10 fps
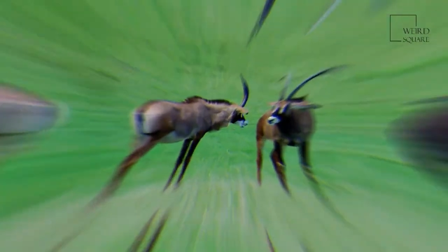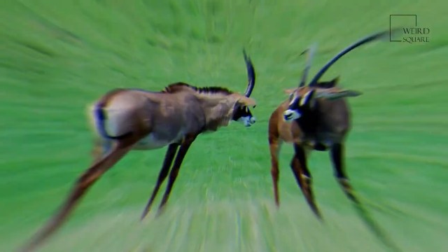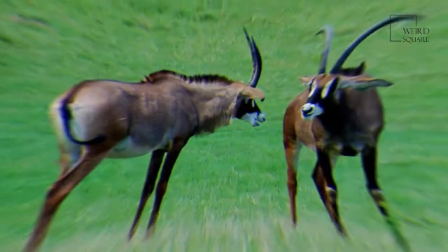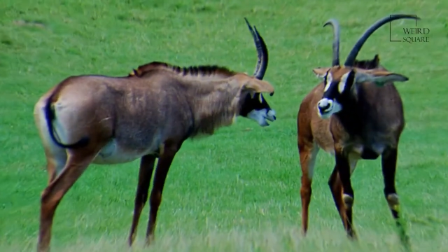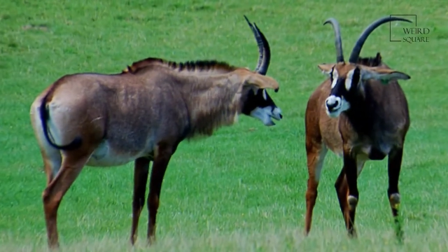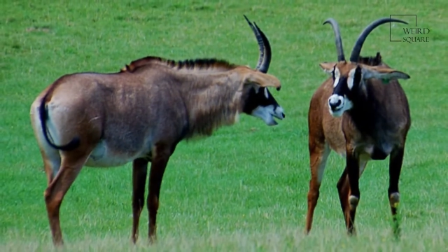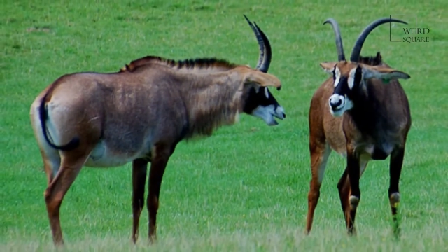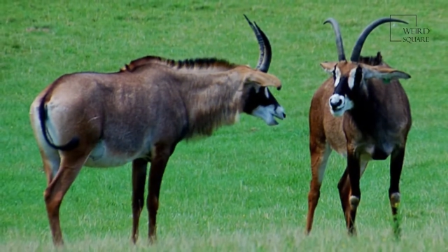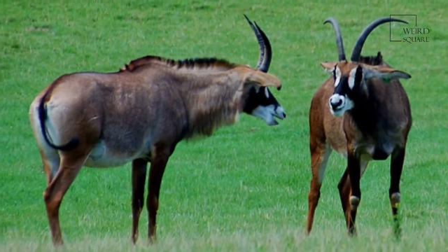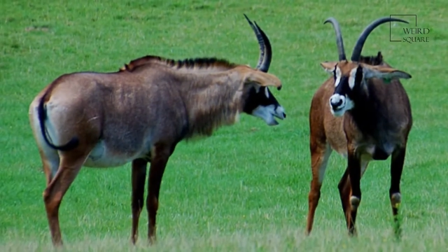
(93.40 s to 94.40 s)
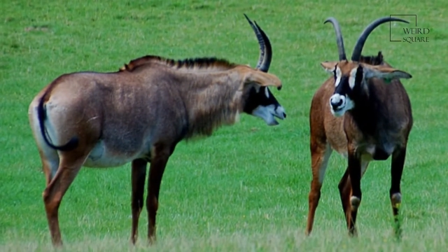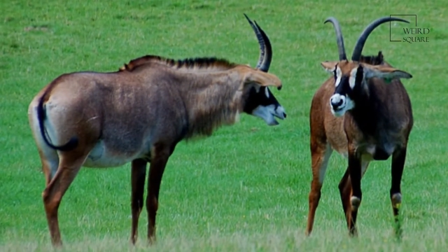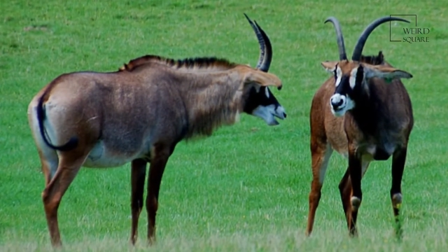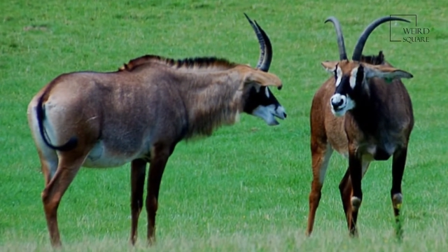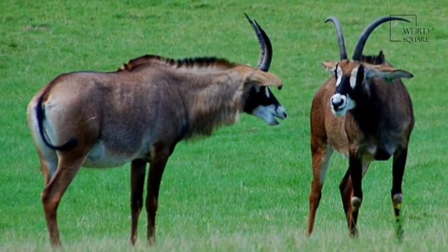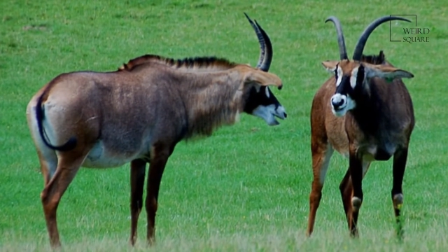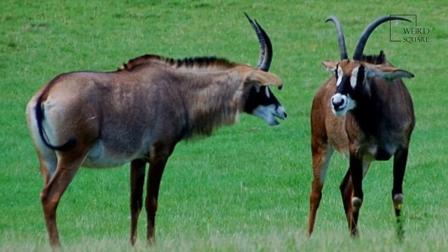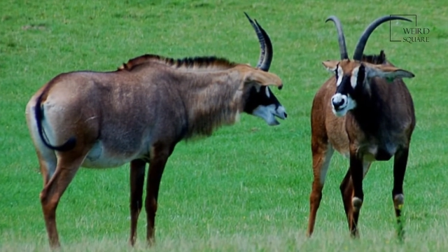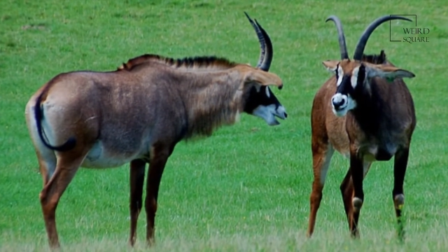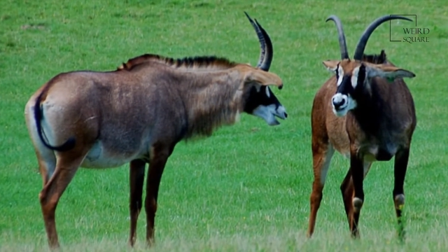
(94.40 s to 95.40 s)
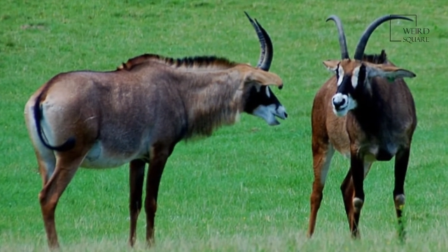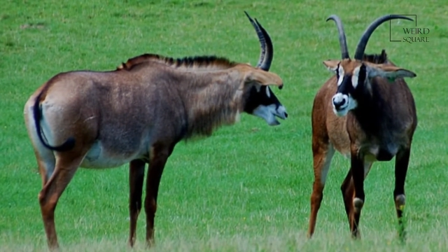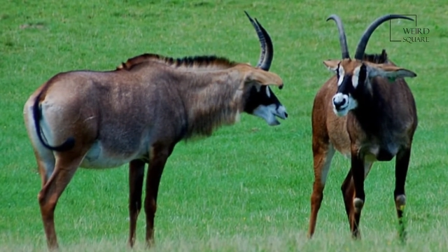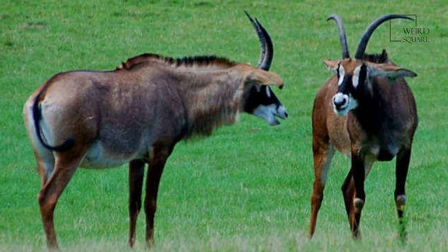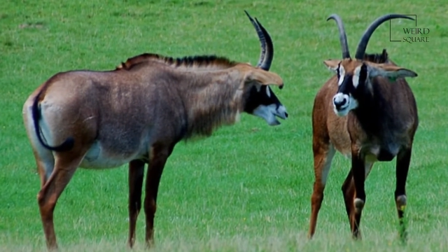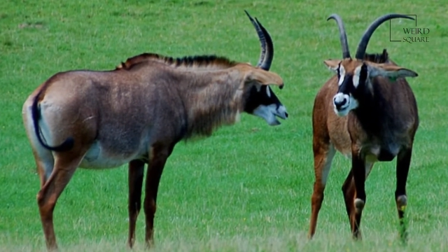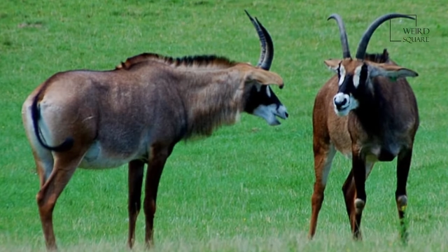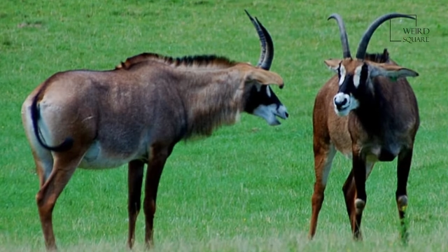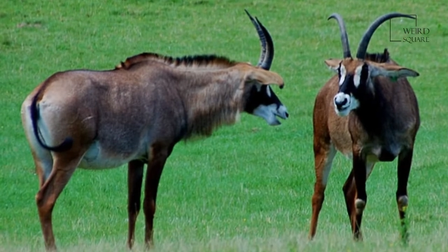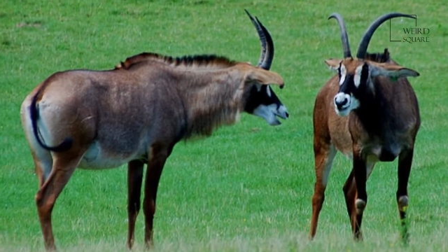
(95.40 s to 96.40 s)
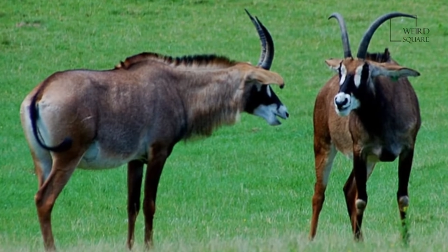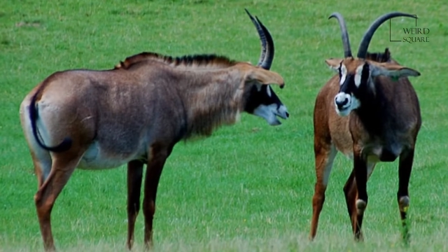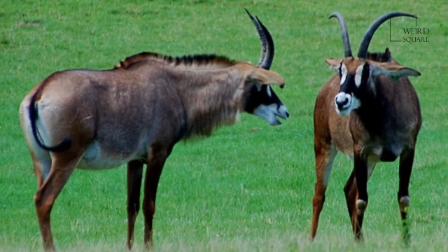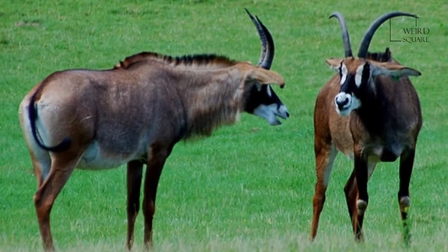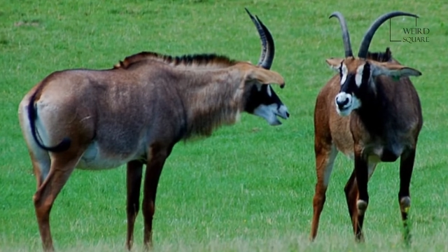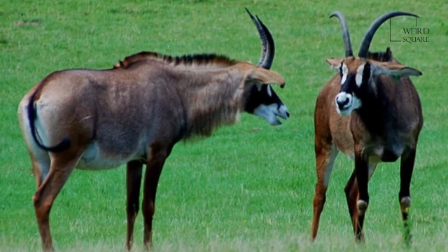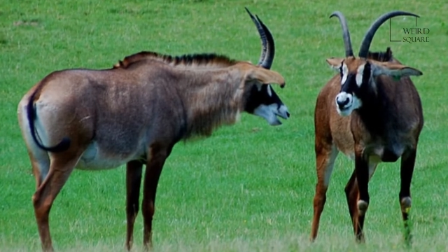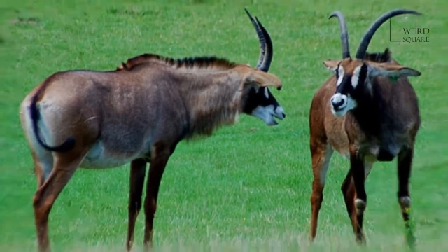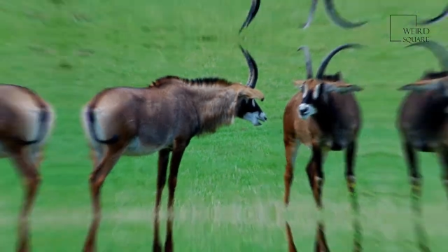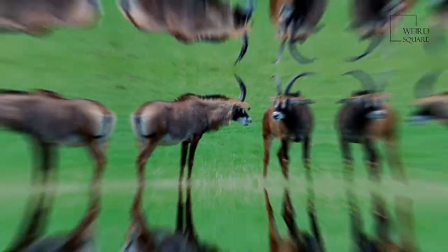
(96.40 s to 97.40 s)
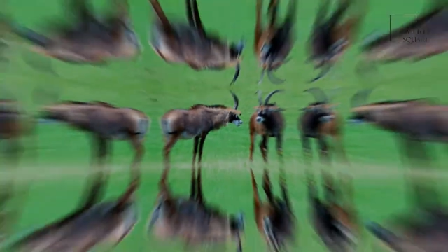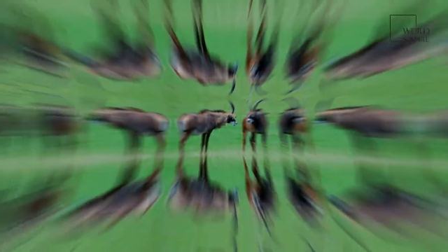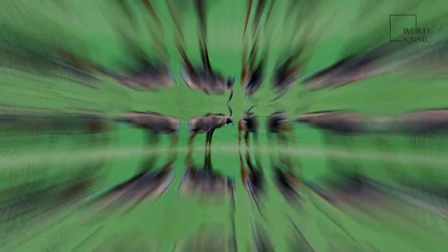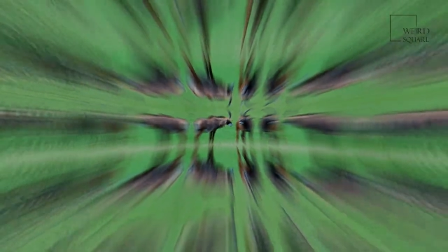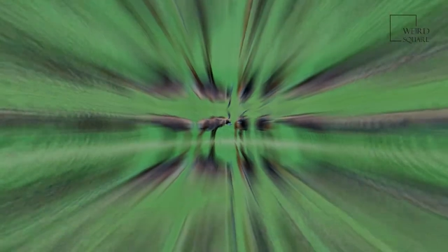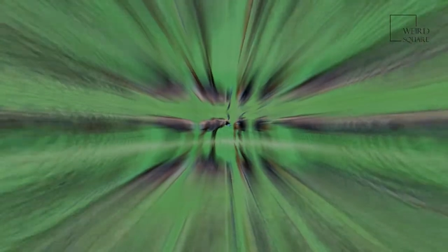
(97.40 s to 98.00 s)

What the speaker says: Nobody's mouth can be seen.